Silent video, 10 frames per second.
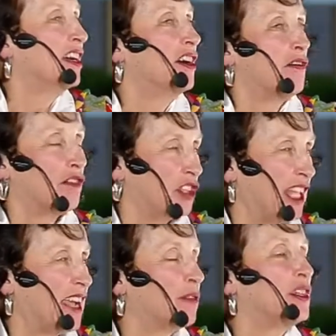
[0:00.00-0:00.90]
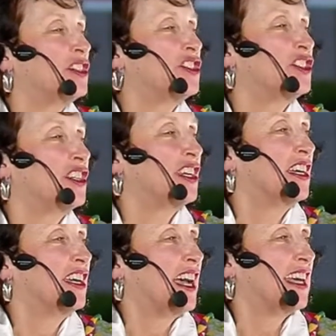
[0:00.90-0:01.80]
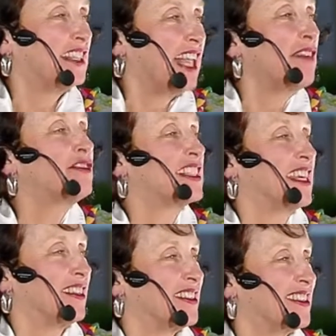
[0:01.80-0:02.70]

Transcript: for Language and Life Skills.